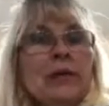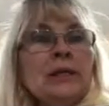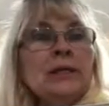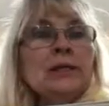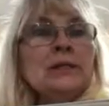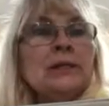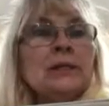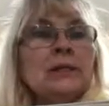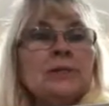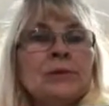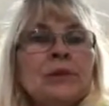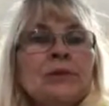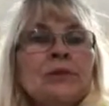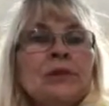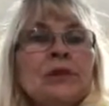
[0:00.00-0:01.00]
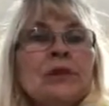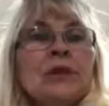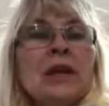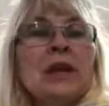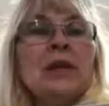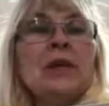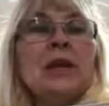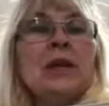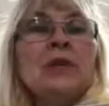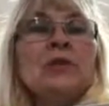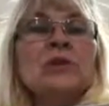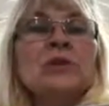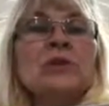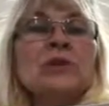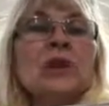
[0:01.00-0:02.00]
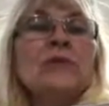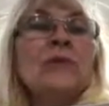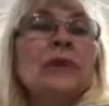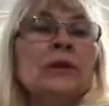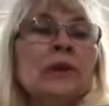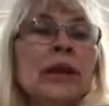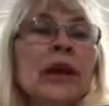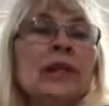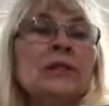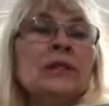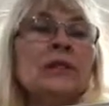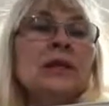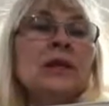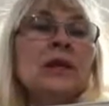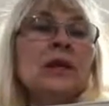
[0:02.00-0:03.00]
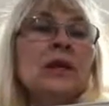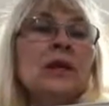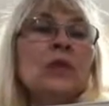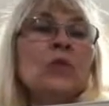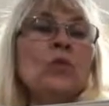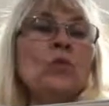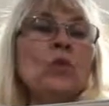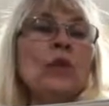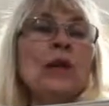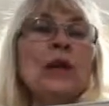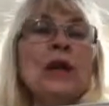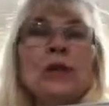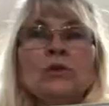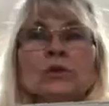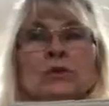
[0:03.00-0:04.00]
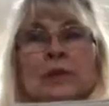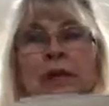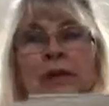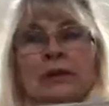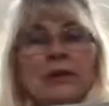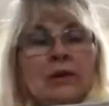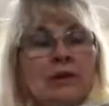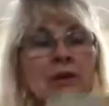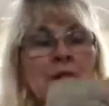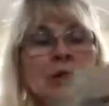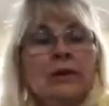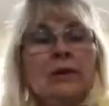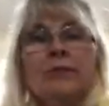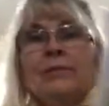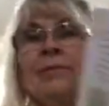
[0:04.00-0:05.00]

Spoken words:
He slipped underneath the gate and was safe at last in the wood outside the garden.